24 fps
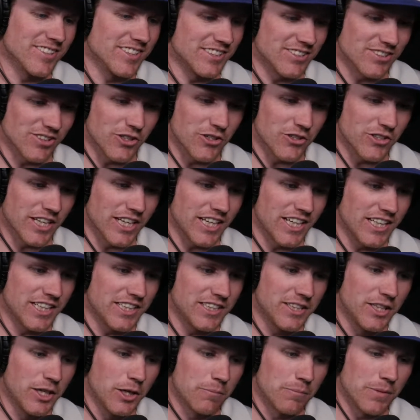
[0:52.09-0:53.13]
It's
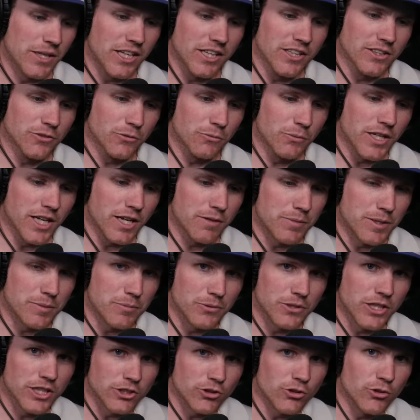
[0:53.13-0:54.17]
okay, because we have
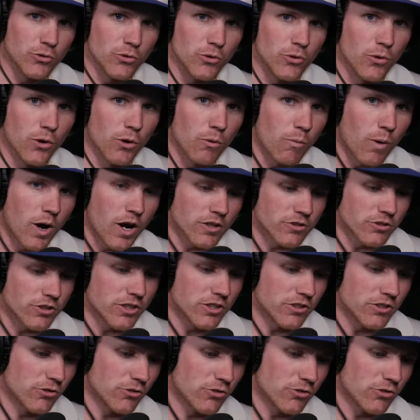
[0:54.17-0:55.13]
people like you who are watching.